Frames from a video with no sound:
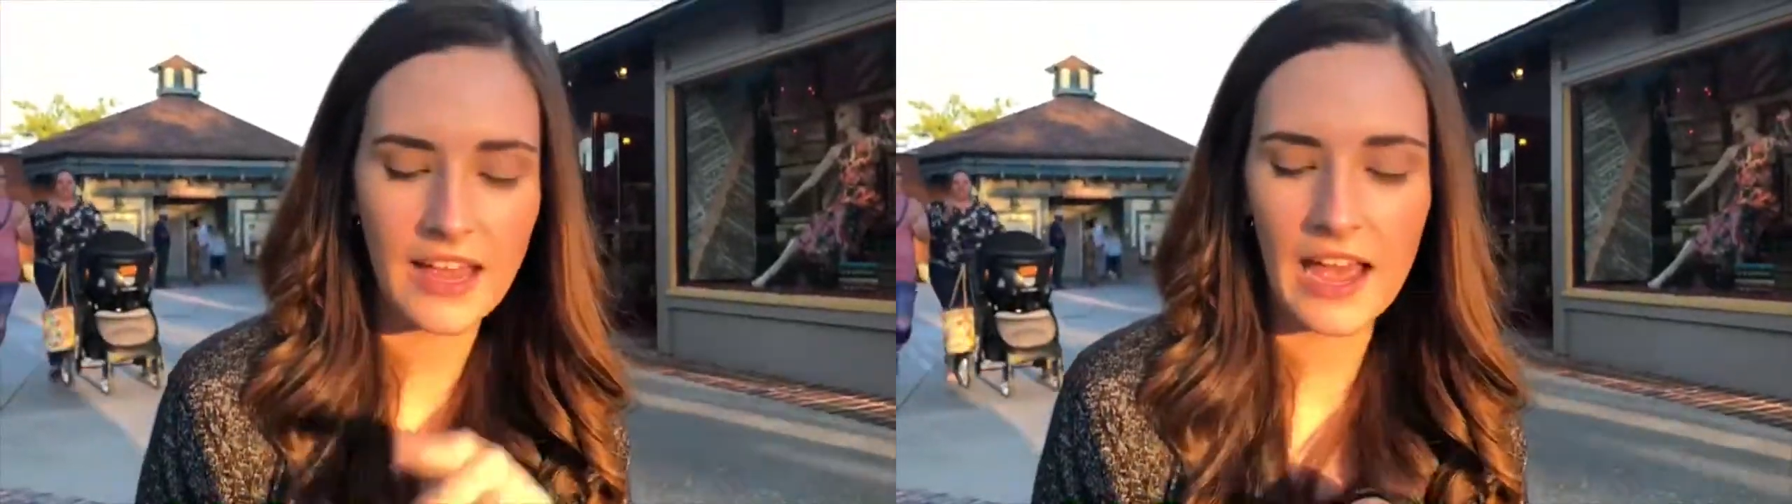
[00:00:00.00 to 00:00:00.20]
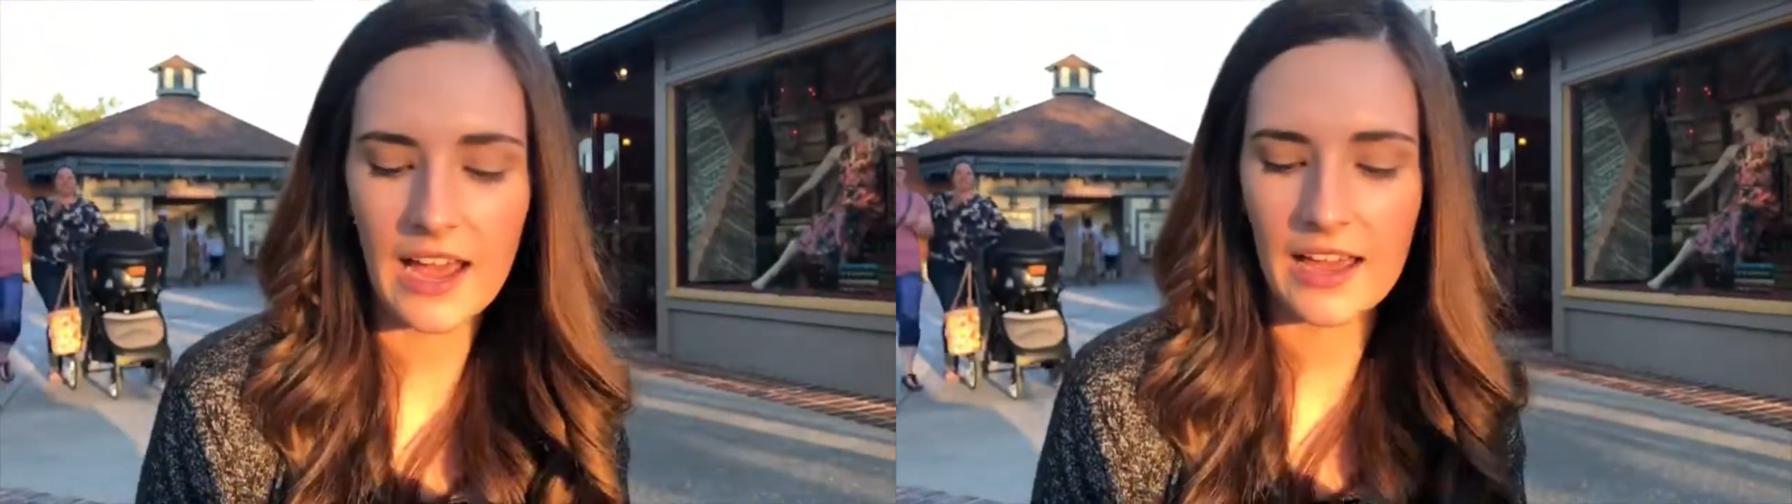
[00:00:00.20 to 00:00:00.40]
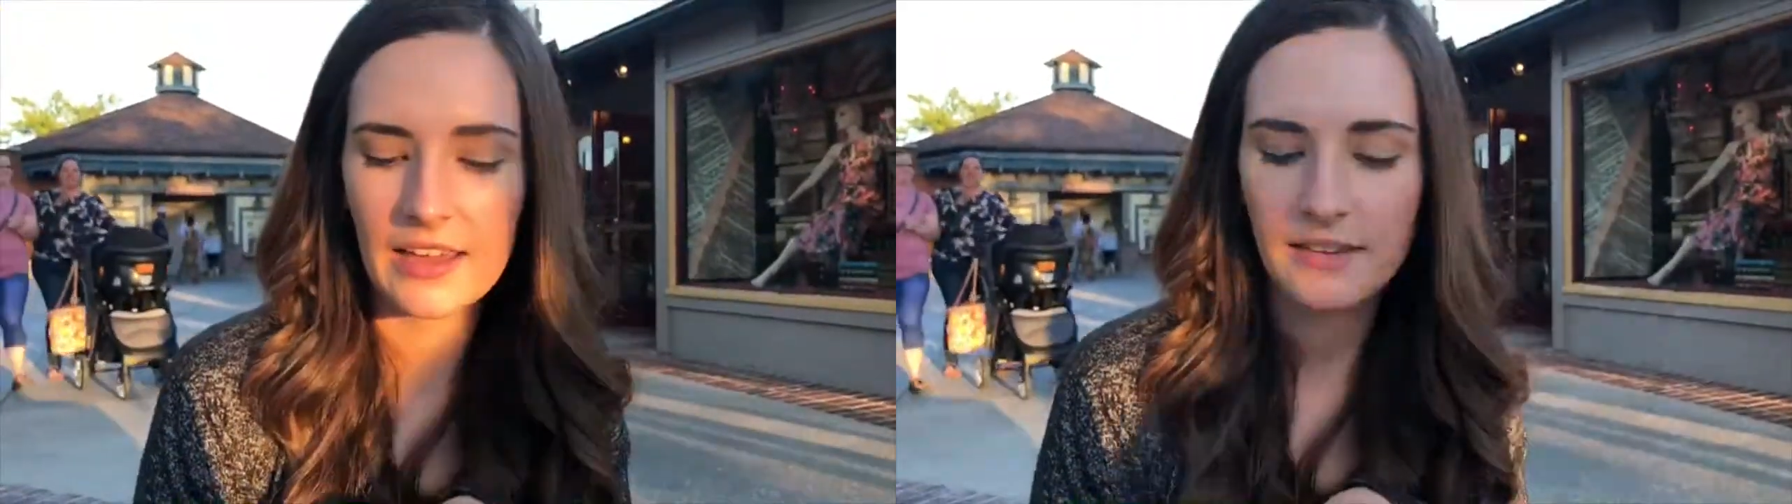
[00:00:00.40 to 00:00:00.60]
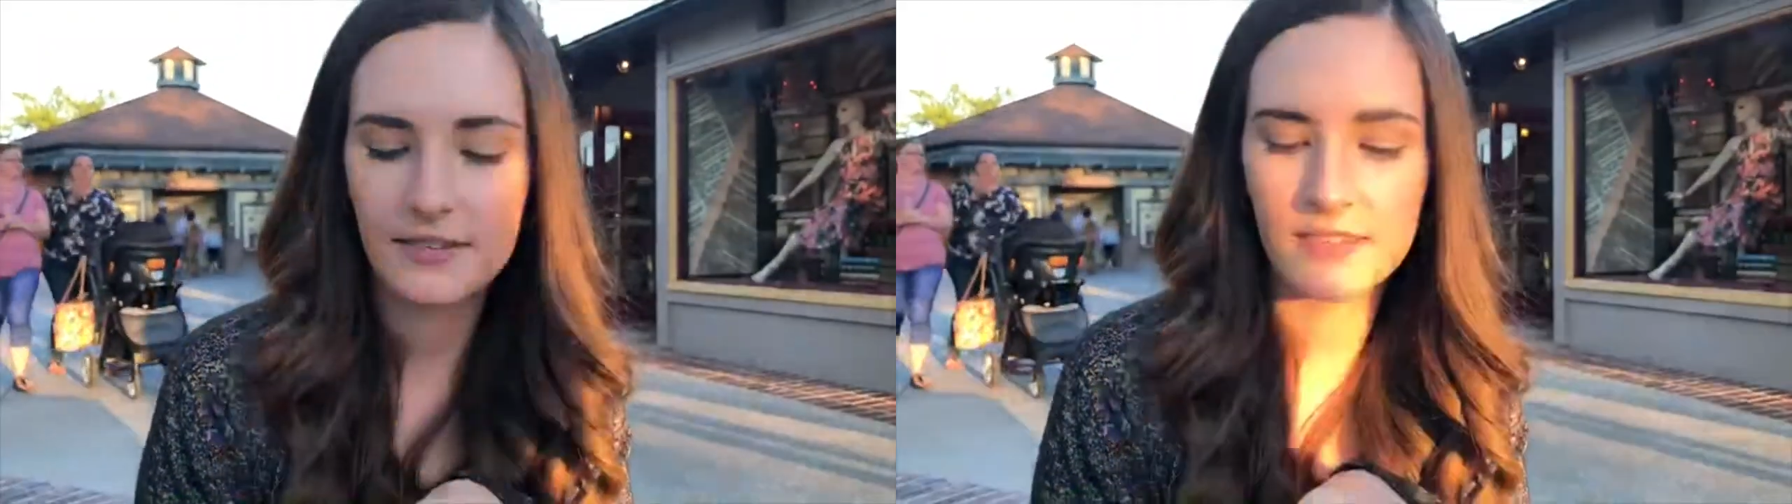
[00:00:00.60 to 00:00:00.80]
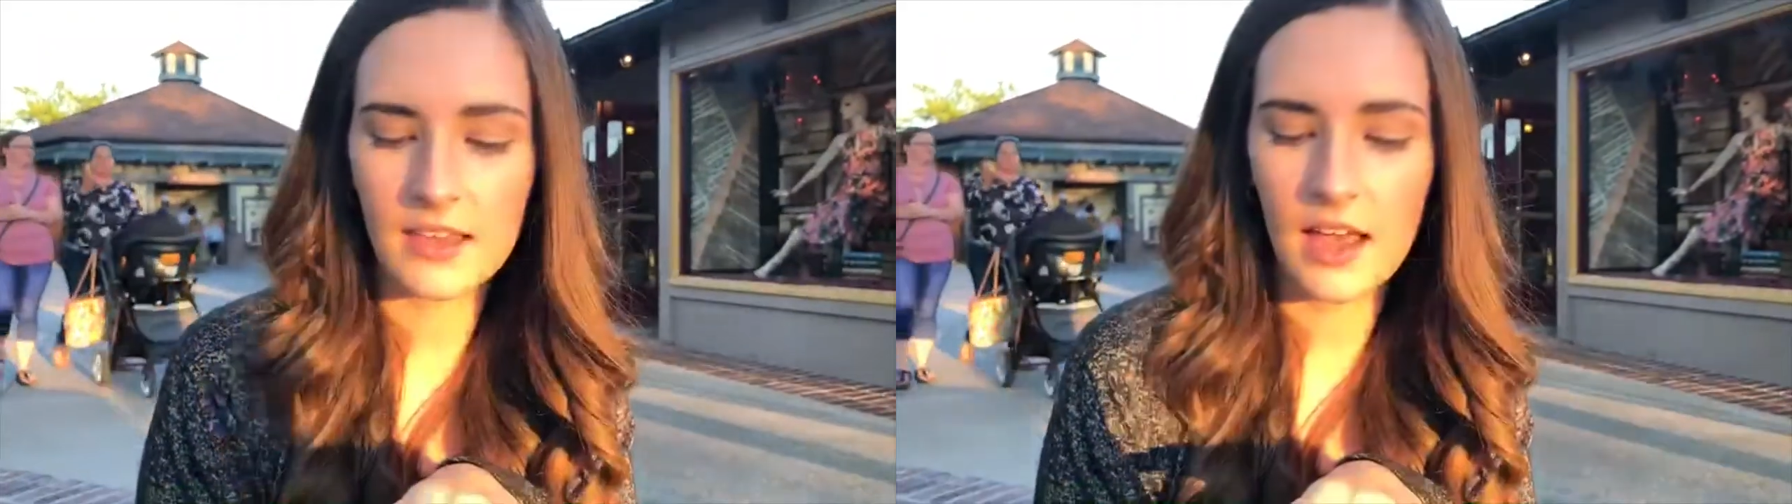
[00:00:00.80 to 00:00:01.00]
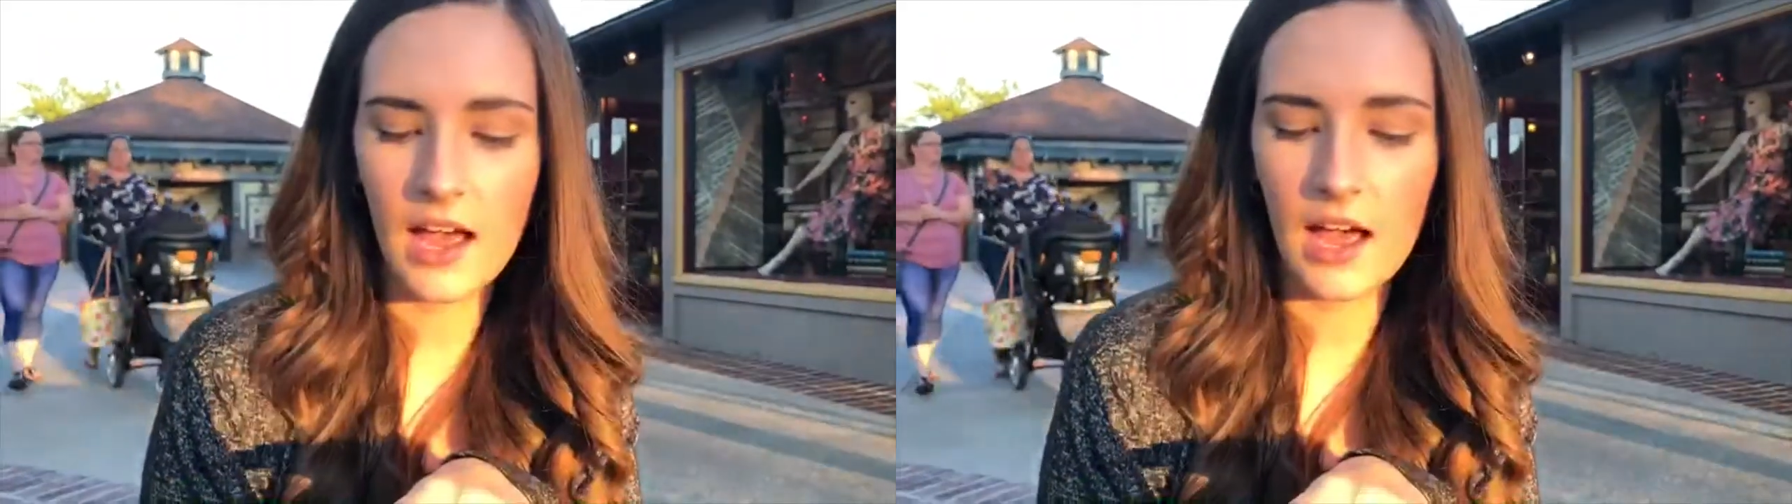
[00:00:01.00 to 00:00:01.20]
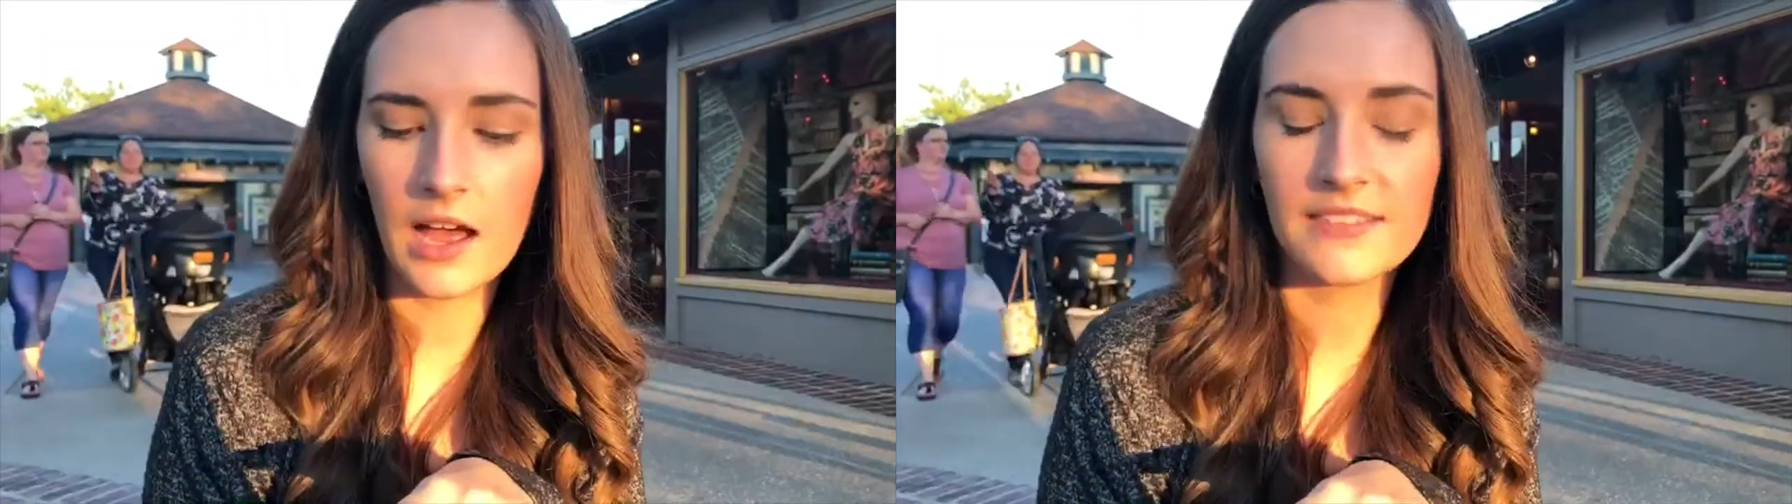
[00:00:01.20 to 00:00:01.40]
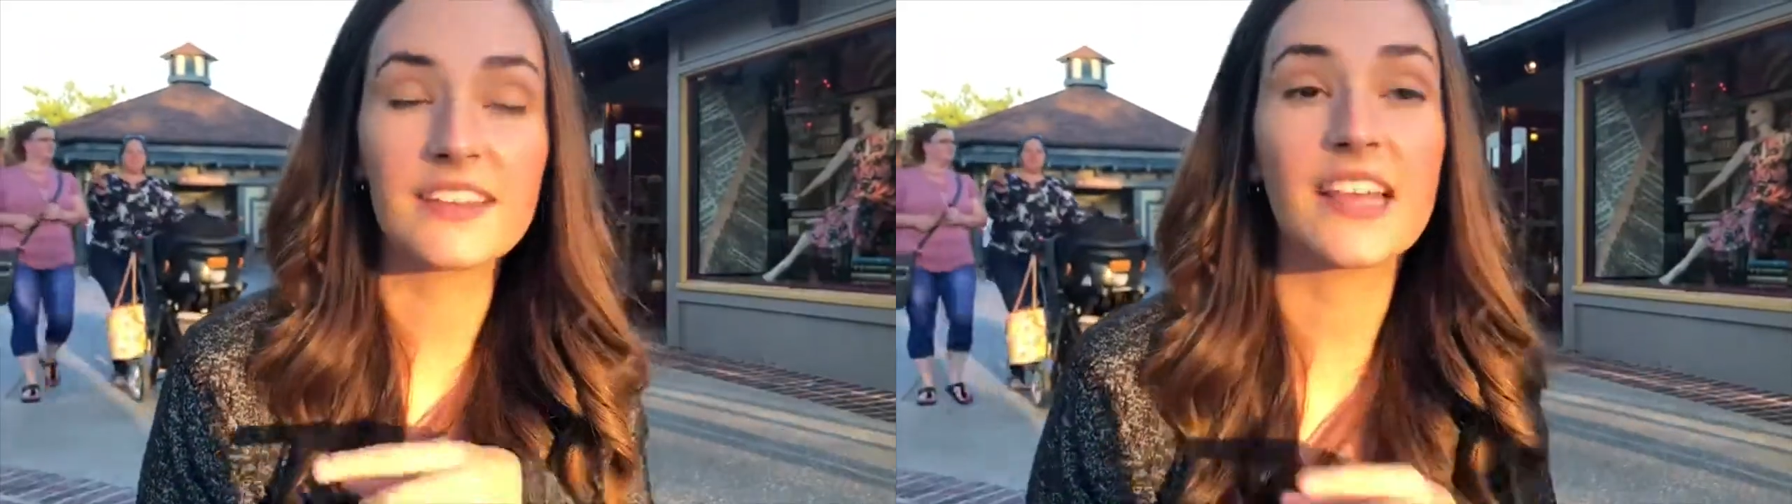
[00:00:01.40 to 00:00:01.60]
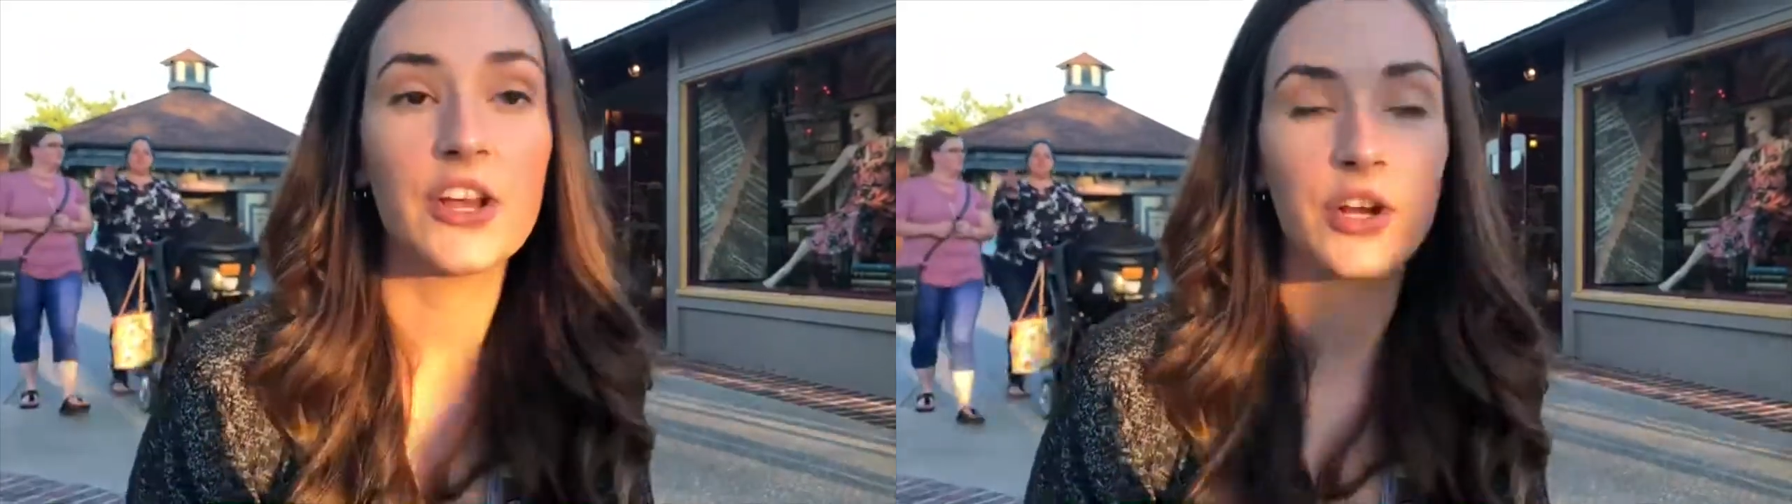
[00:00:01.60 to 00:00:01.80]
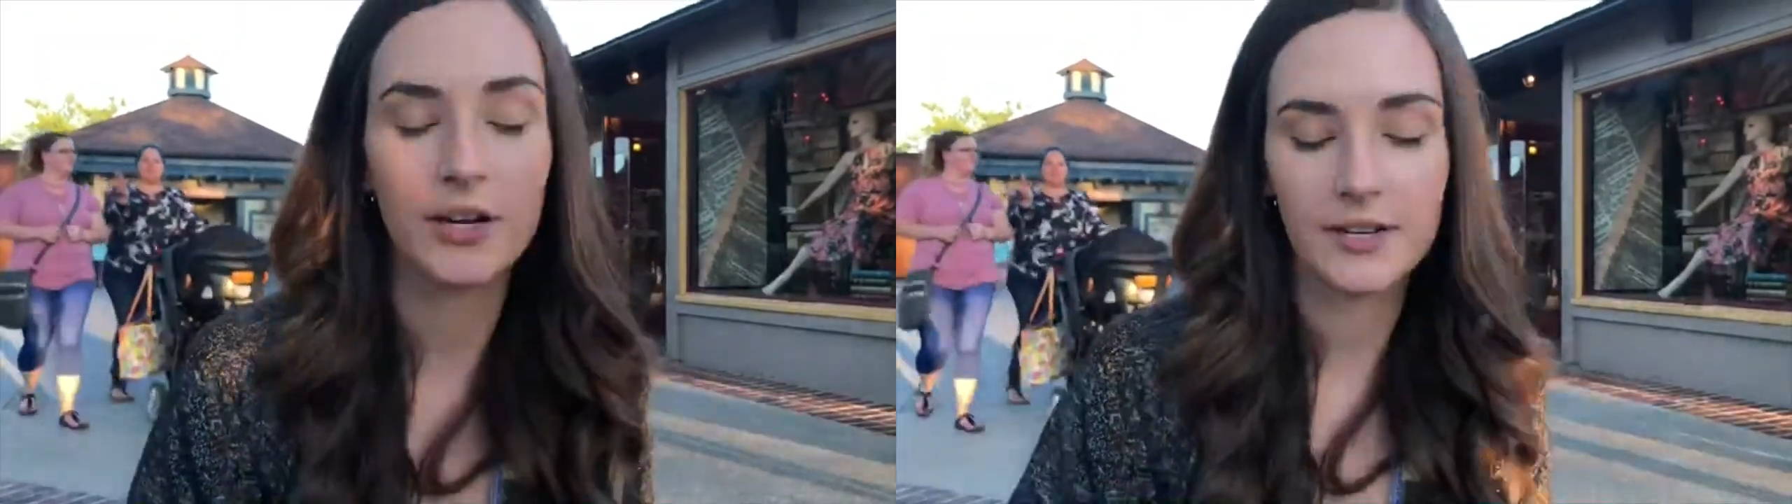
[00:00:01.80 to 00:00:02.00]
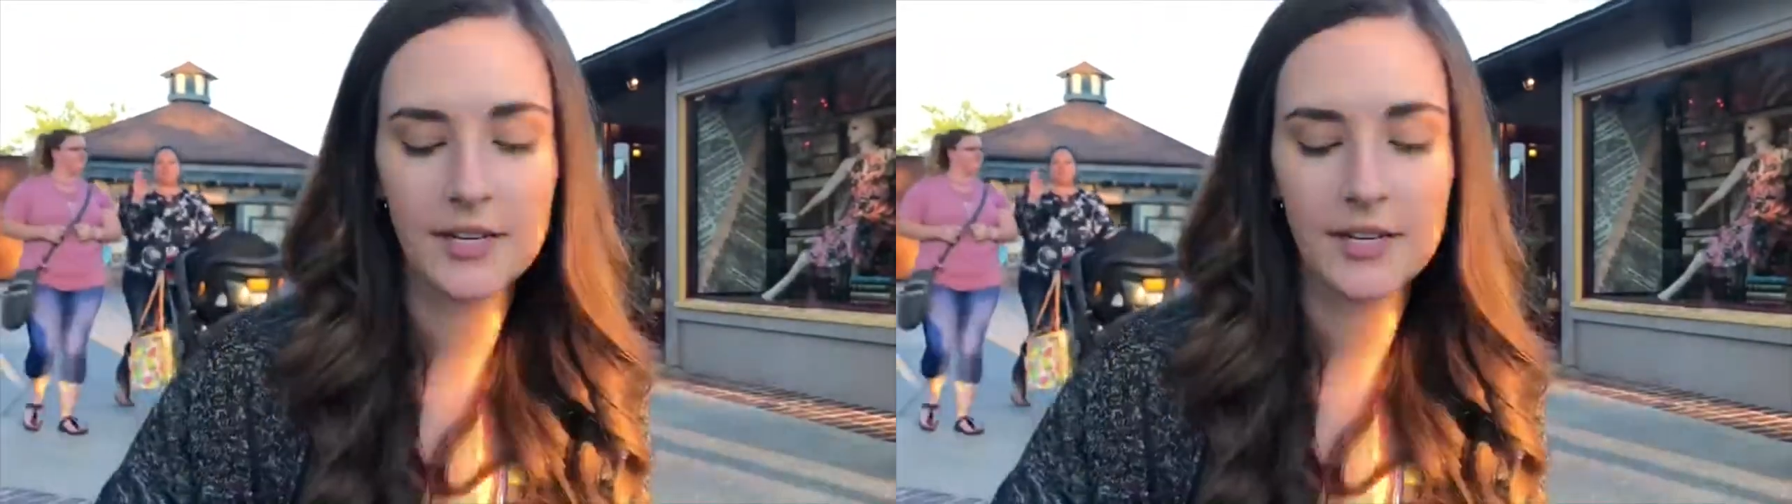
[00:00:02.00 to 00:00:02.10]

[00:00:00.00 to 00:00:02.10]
size 600.